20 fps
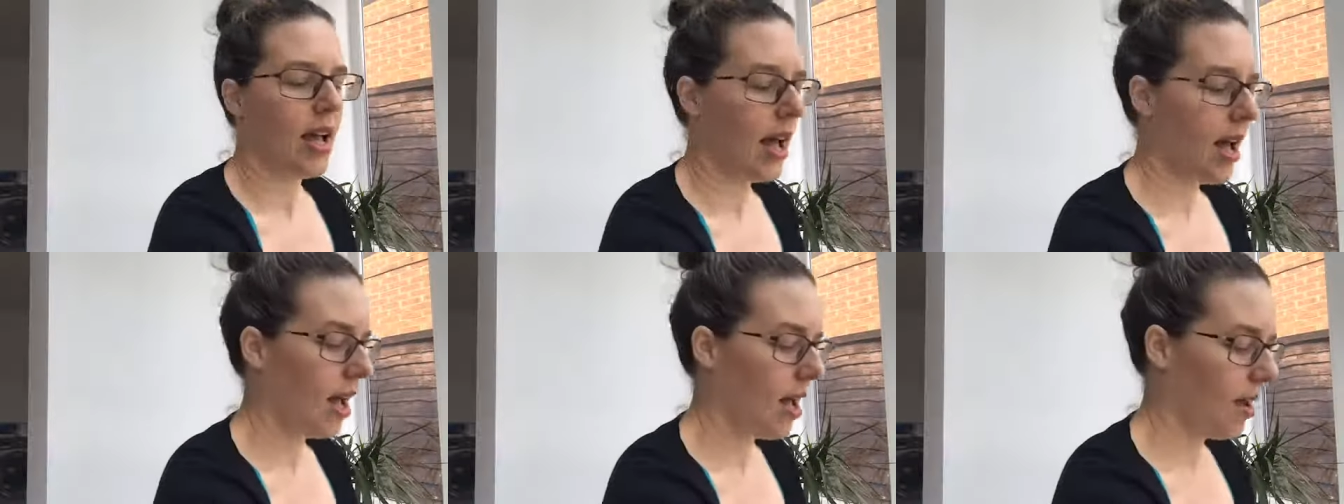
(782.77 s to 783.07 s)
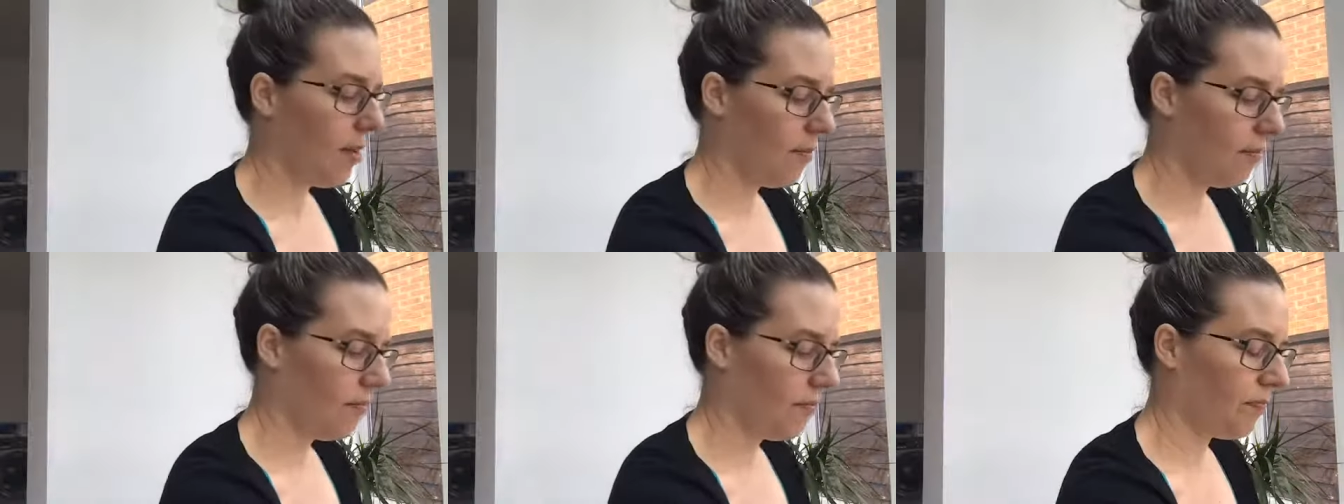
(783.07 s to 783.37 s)

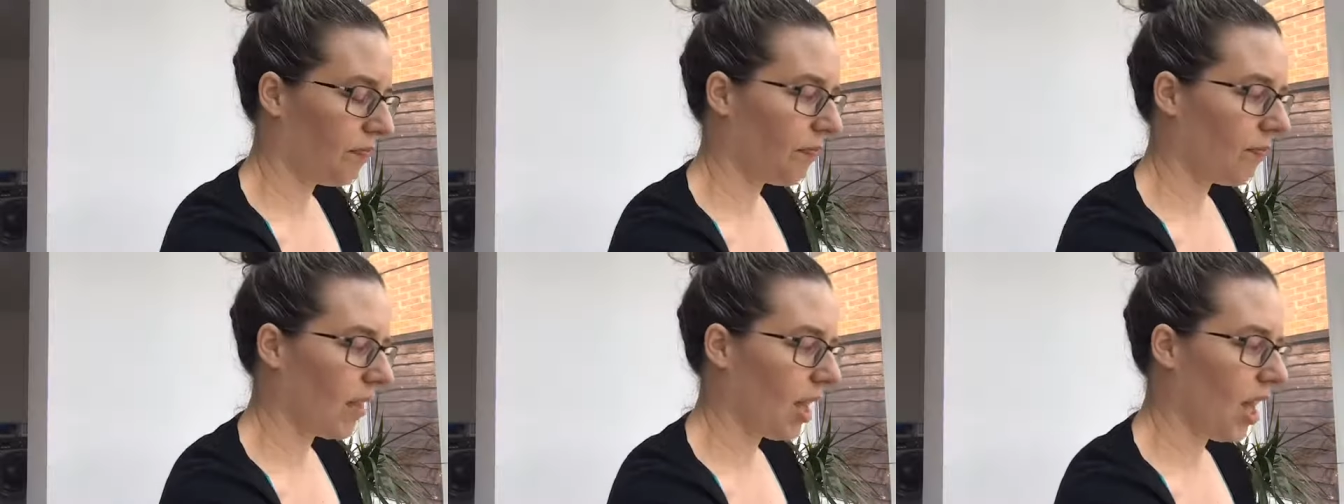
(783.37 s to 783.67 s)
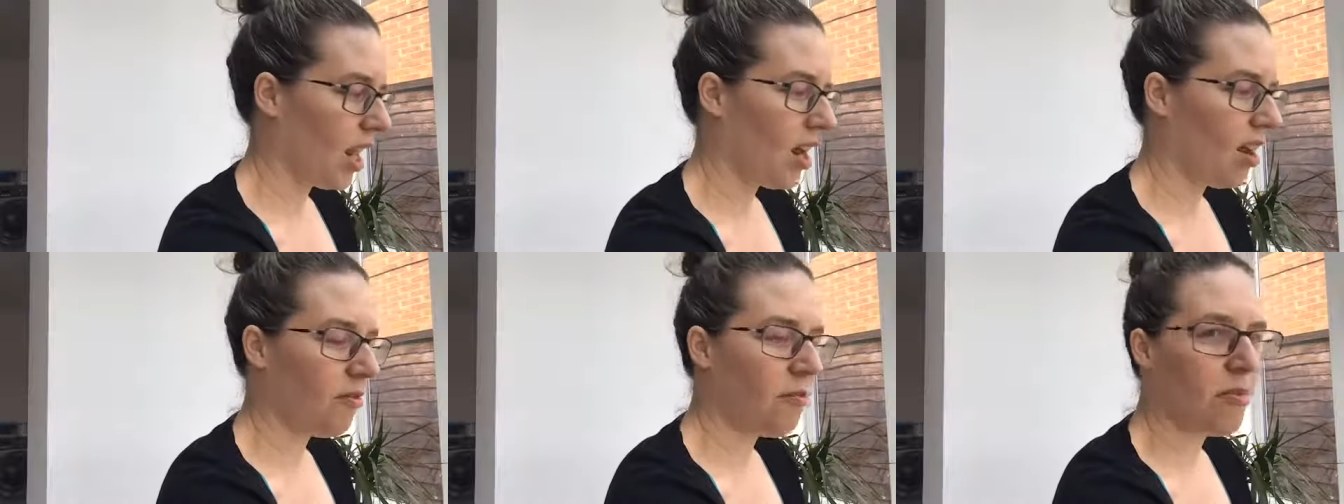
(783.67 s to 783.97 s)
And
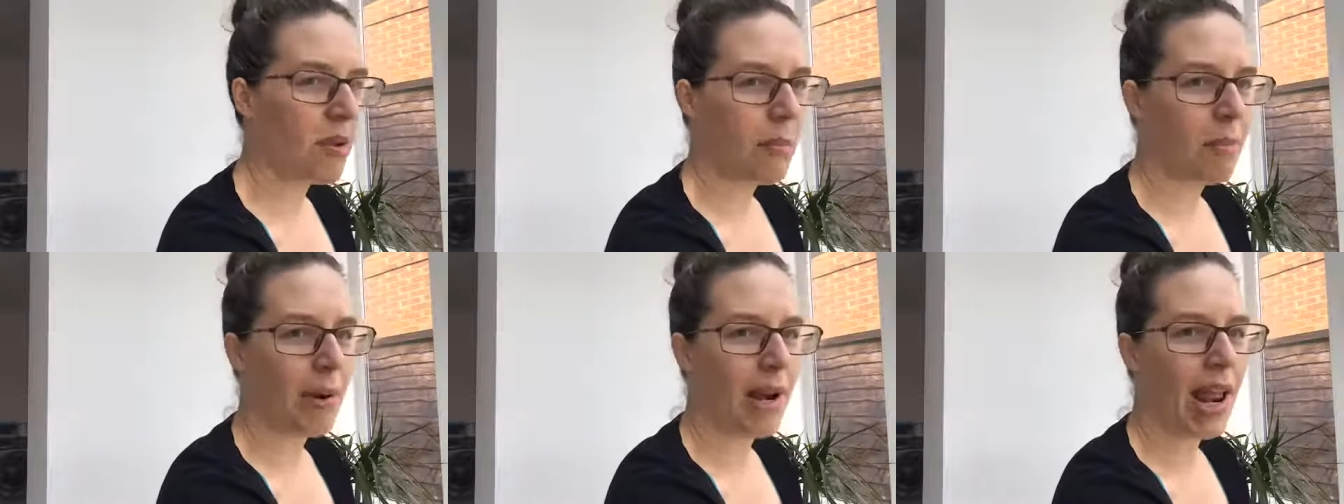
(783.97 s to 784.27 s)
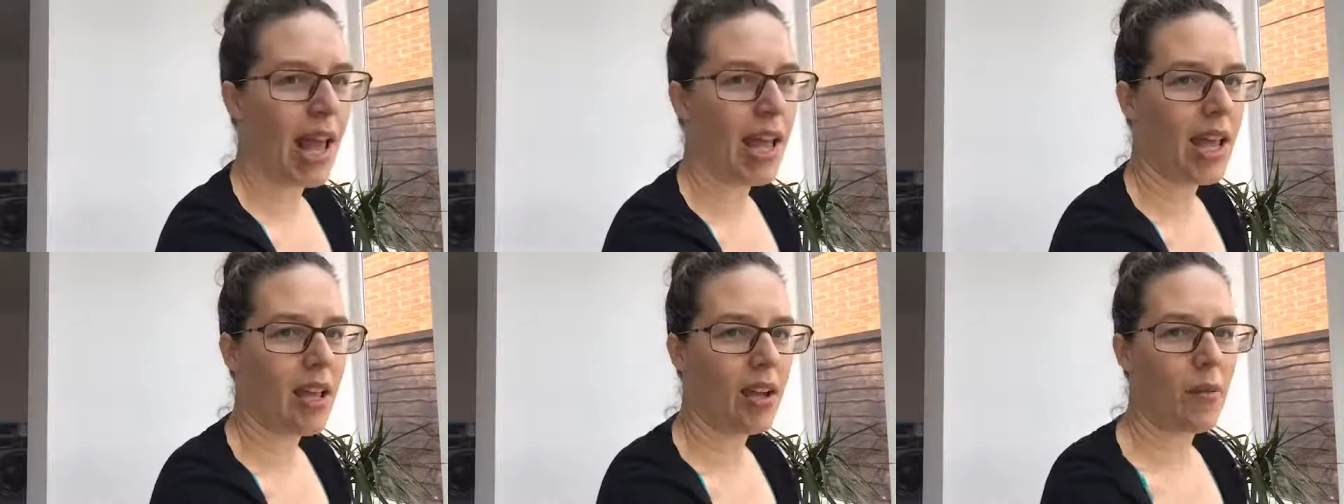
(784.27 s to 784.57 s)
I've been
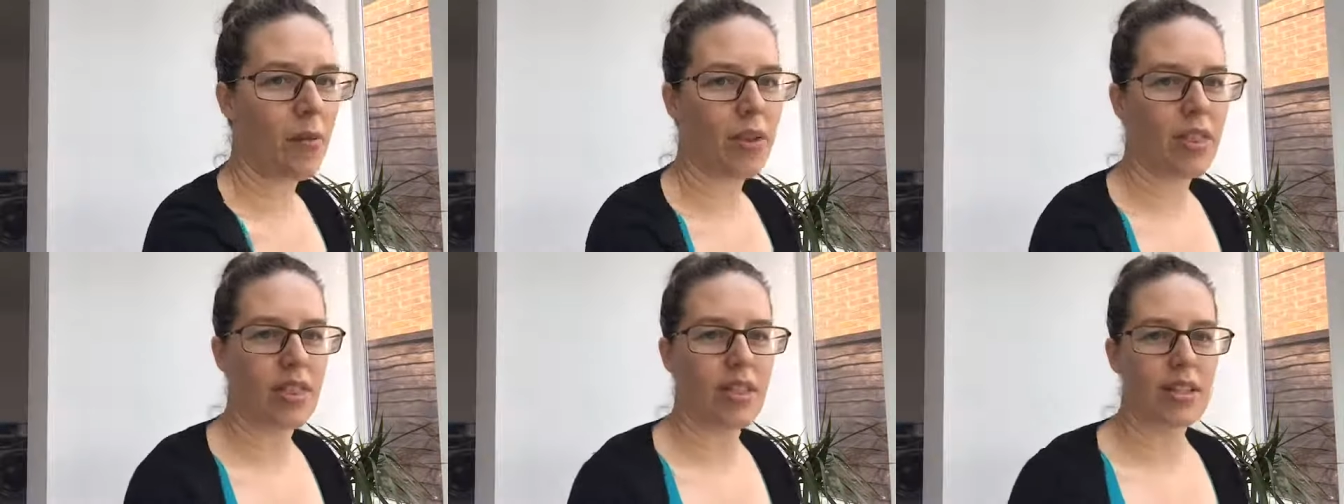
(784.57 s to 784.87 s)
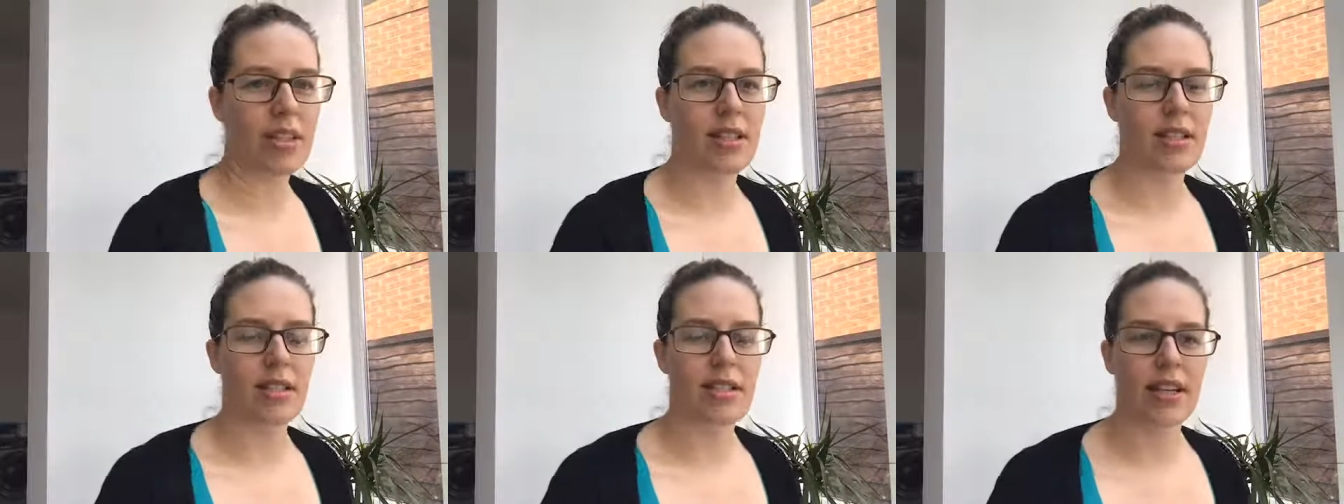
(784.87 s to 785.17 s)
playing with the
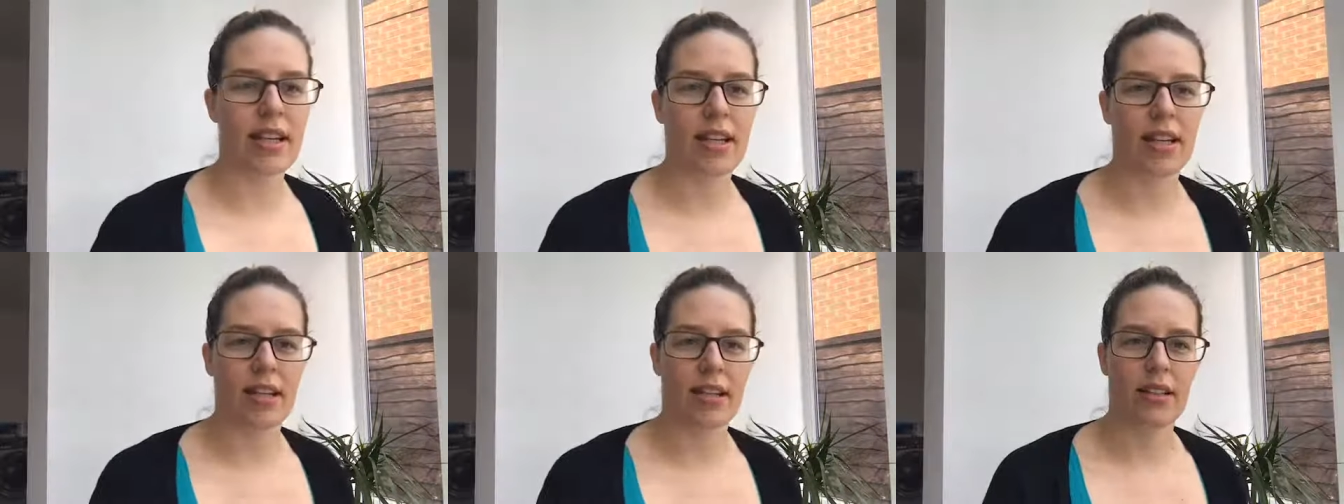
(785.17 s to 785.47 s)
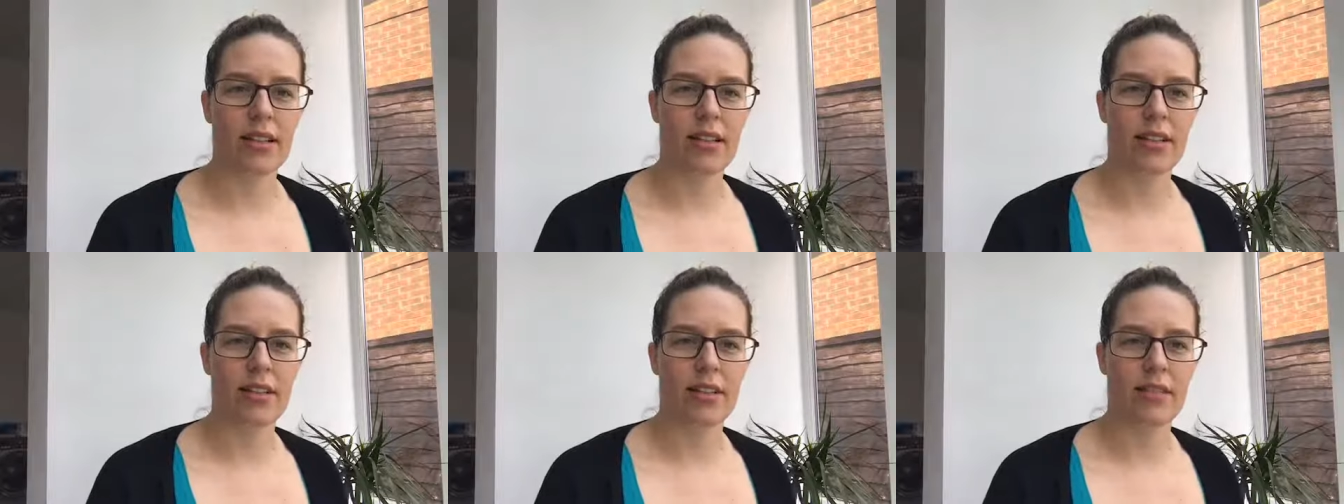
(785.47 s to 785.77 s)

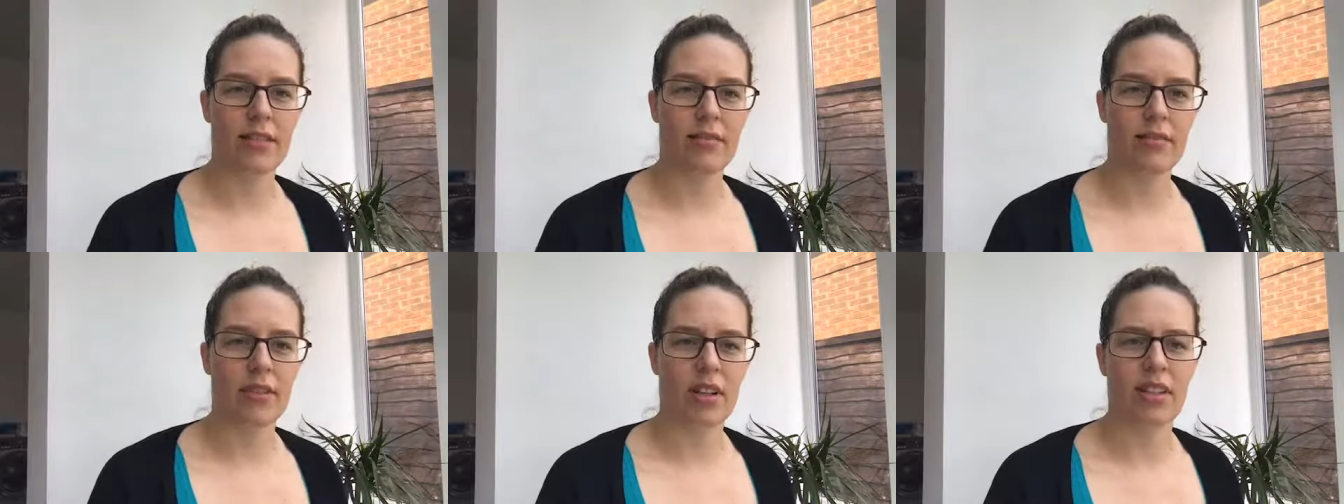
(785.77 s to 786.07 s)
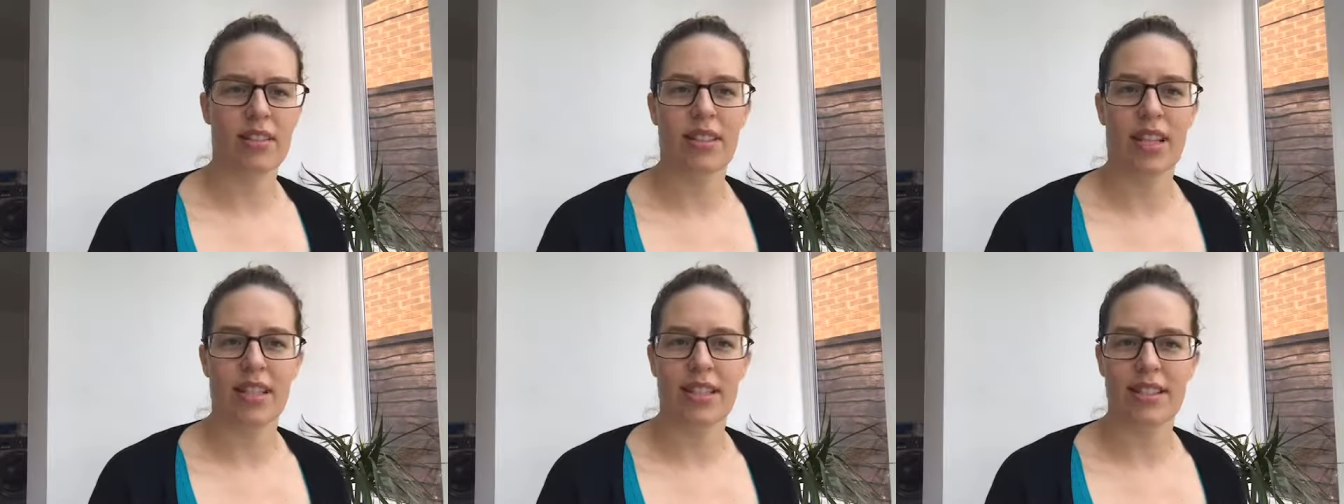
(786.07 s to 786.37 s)
stickers,
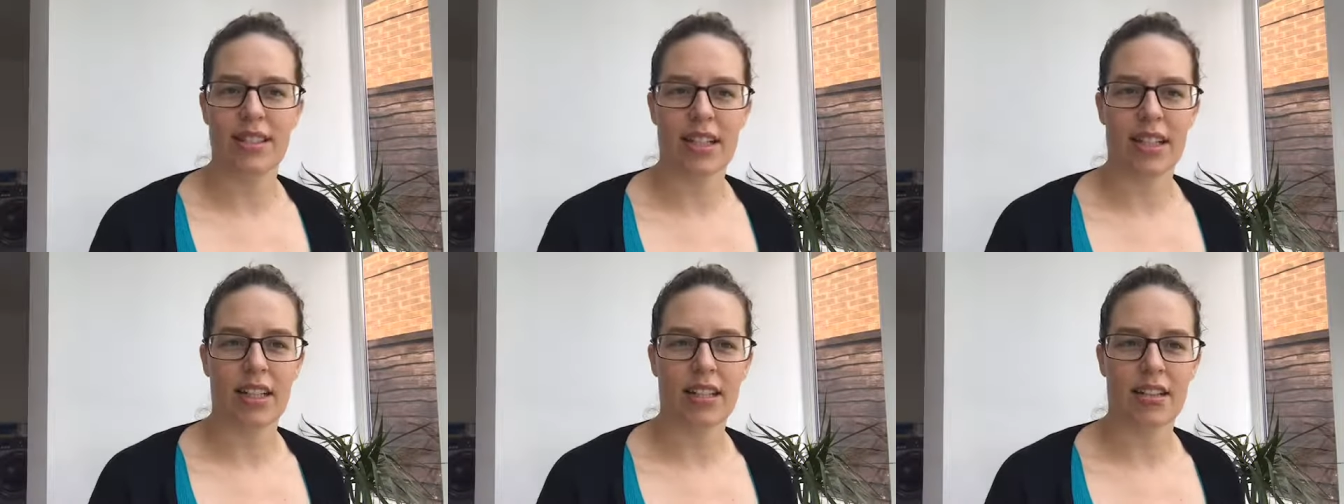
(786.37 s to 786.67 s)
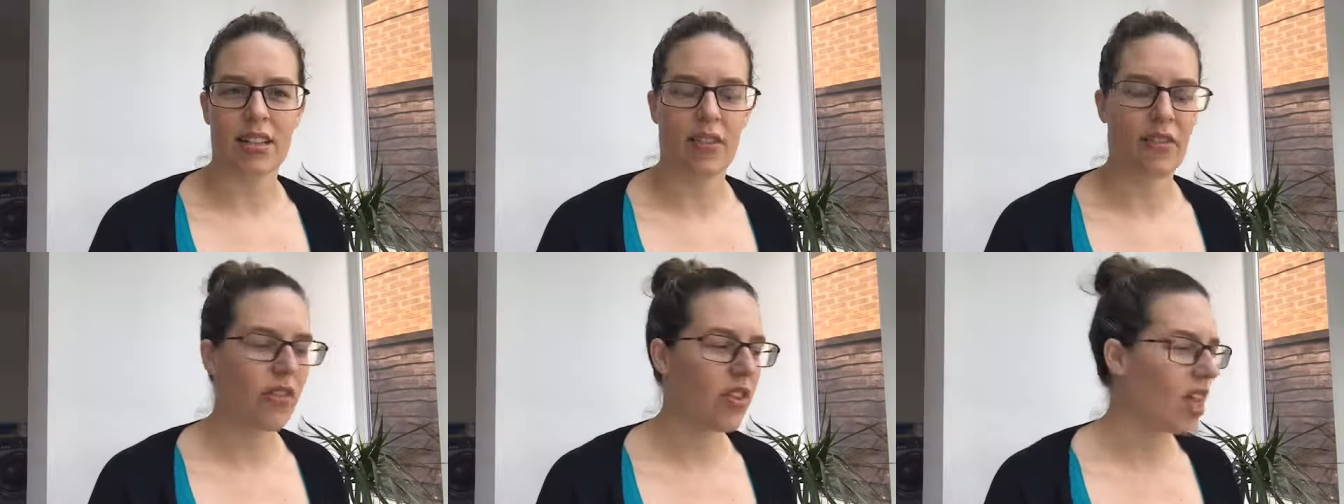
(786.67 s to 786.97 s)
I say stickers,